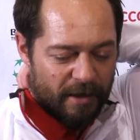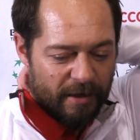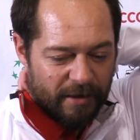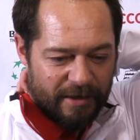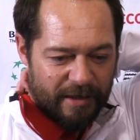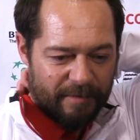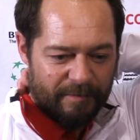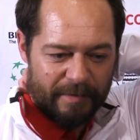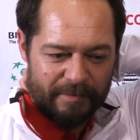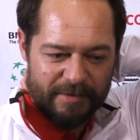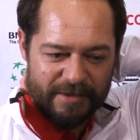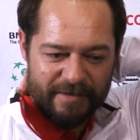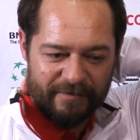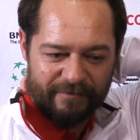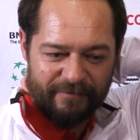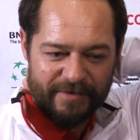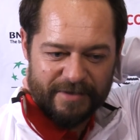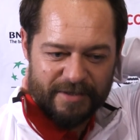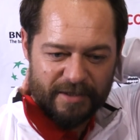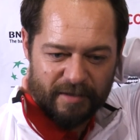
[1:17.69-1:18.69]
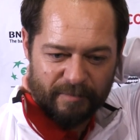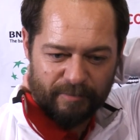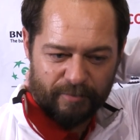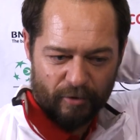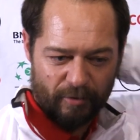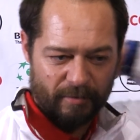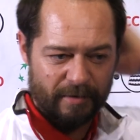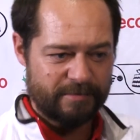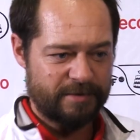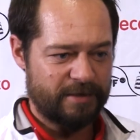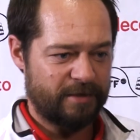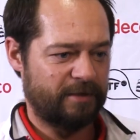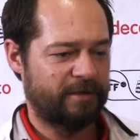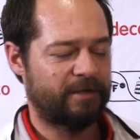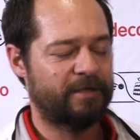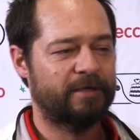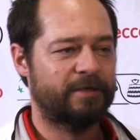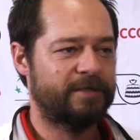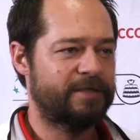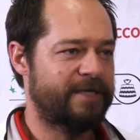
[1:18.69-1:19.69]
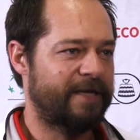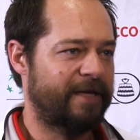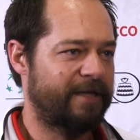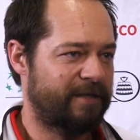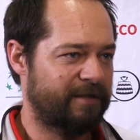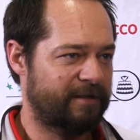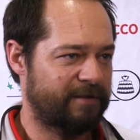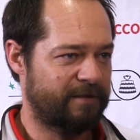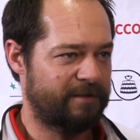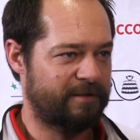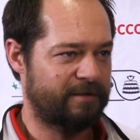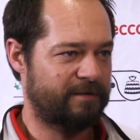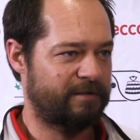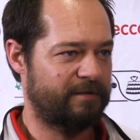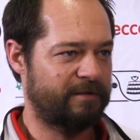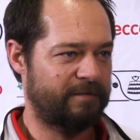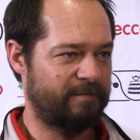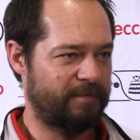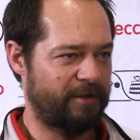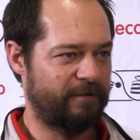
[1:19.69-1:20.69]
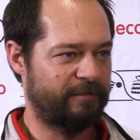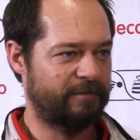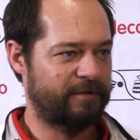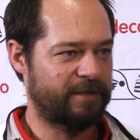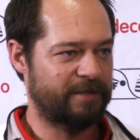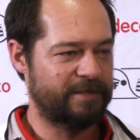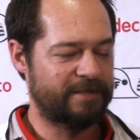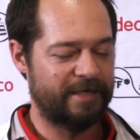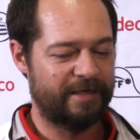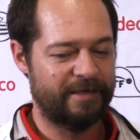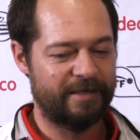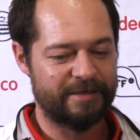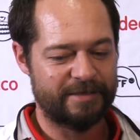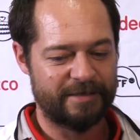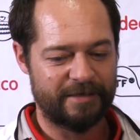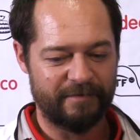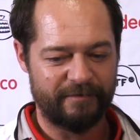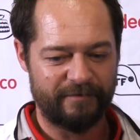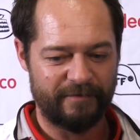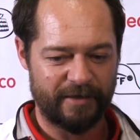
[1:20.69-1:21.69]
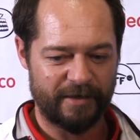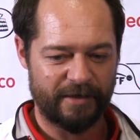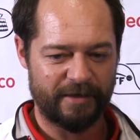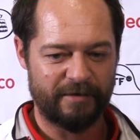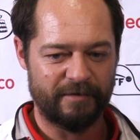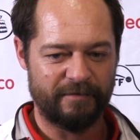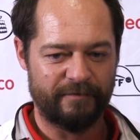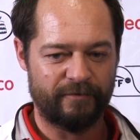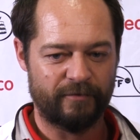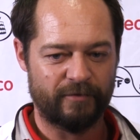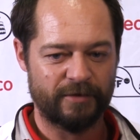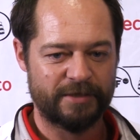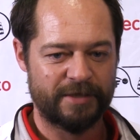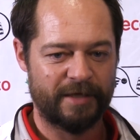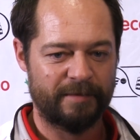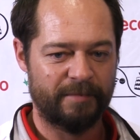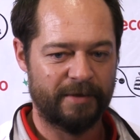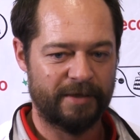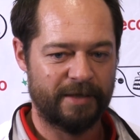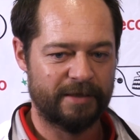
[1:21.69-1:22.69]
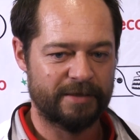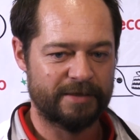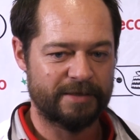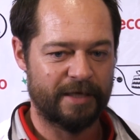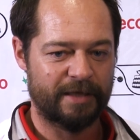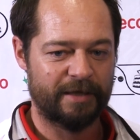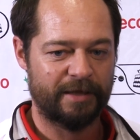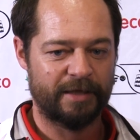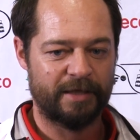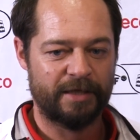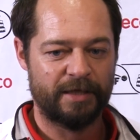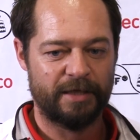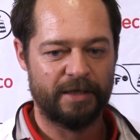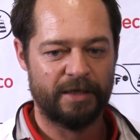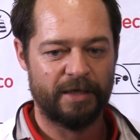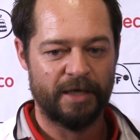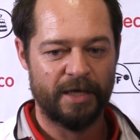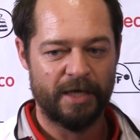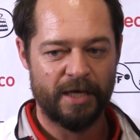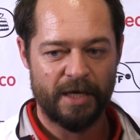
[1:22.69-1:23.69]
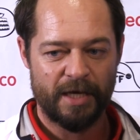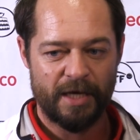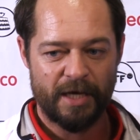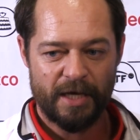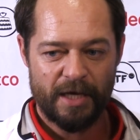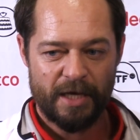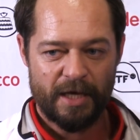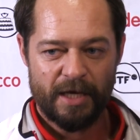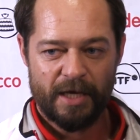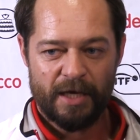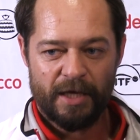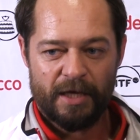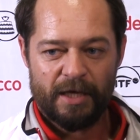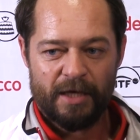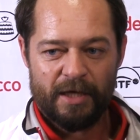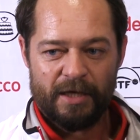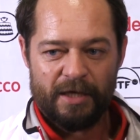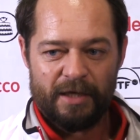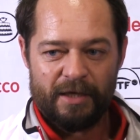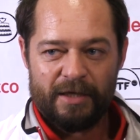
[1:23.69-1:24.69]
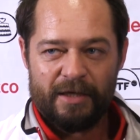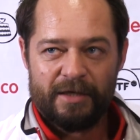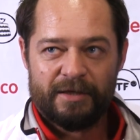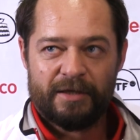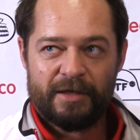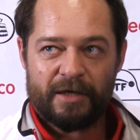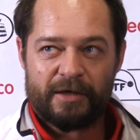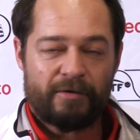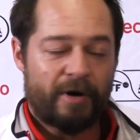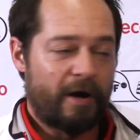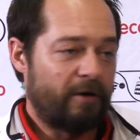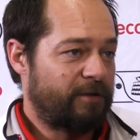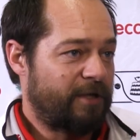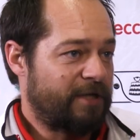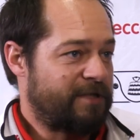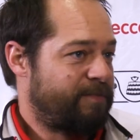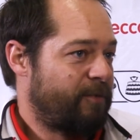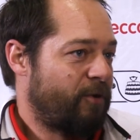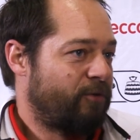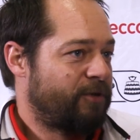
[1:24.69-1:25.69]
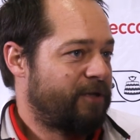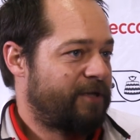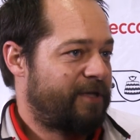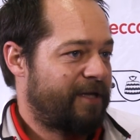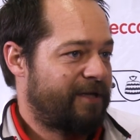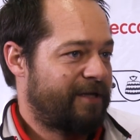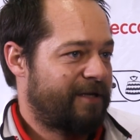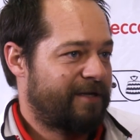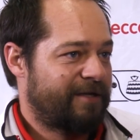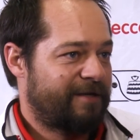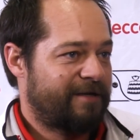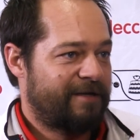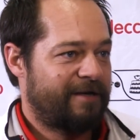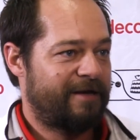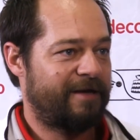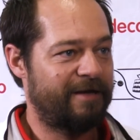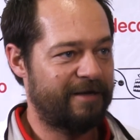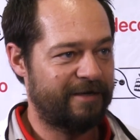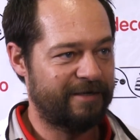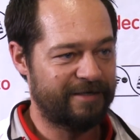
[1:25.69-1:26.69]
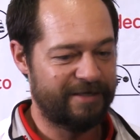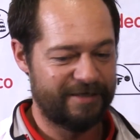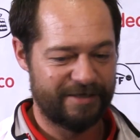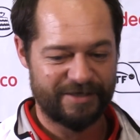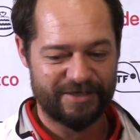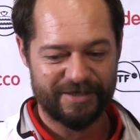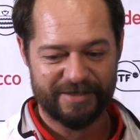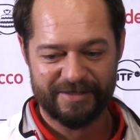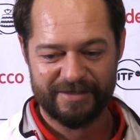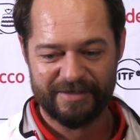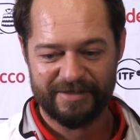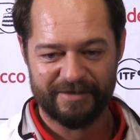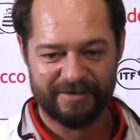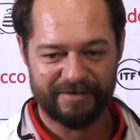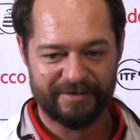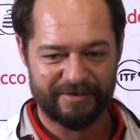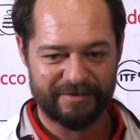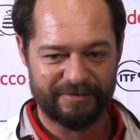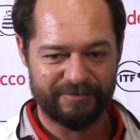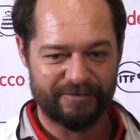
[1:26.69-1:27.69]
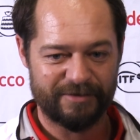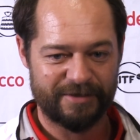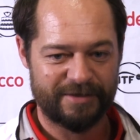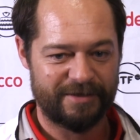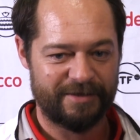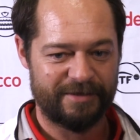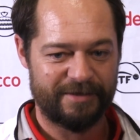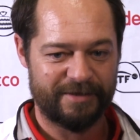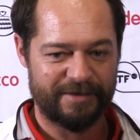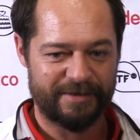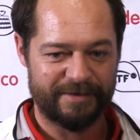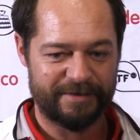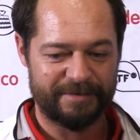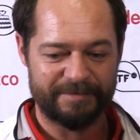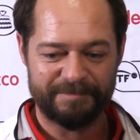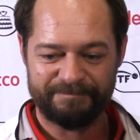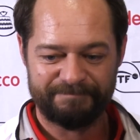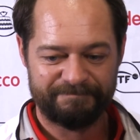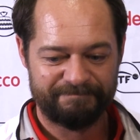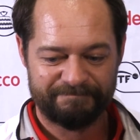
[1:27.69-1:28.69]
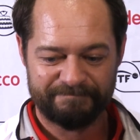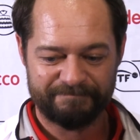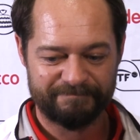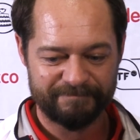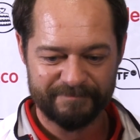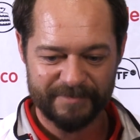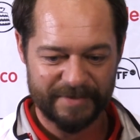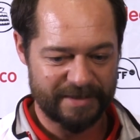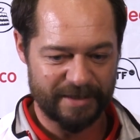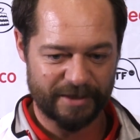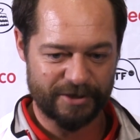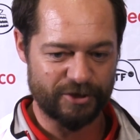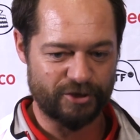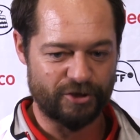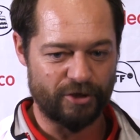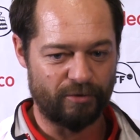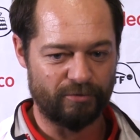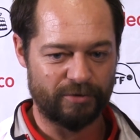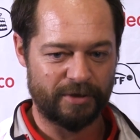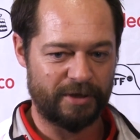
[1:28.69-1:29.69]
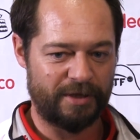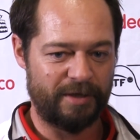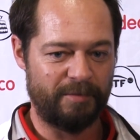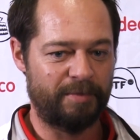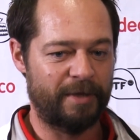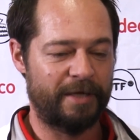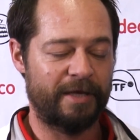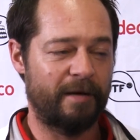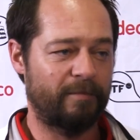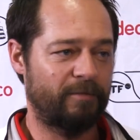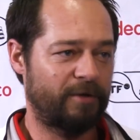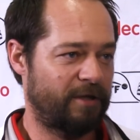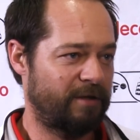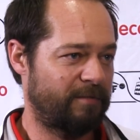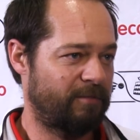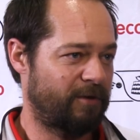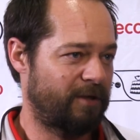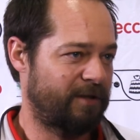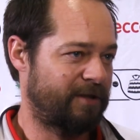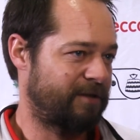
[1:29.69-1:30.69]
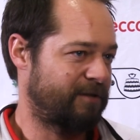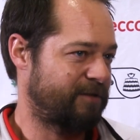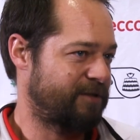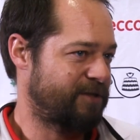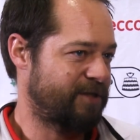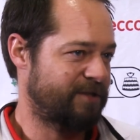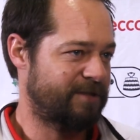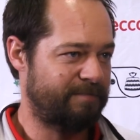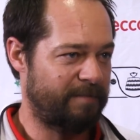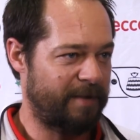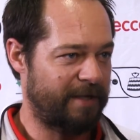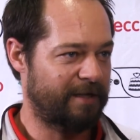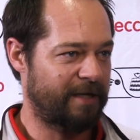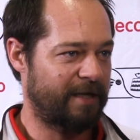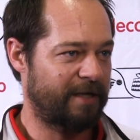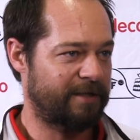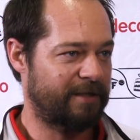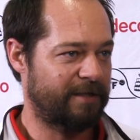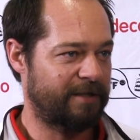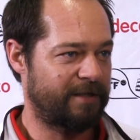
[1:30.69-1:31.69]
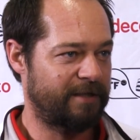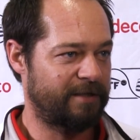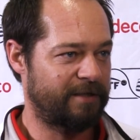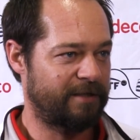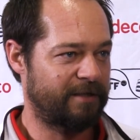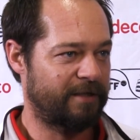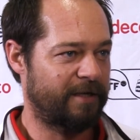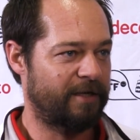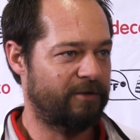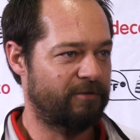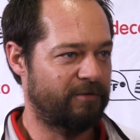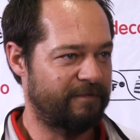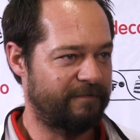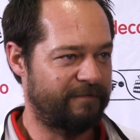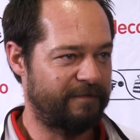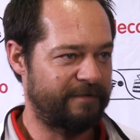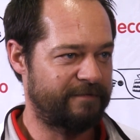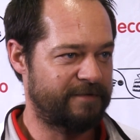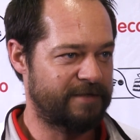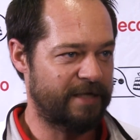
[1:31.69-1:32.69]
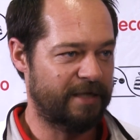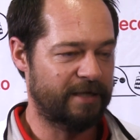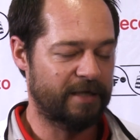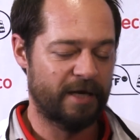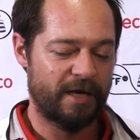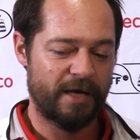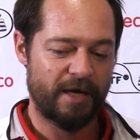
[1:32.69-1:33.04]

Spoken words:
He had maybe some physical problems in the third set, the middle of the third set, and still feeling it in the fourth set, but then suddenly the crowd exploded, and he just was in such a zone that he played unbelievable, and just bad luck that he didn't get to the fifth set,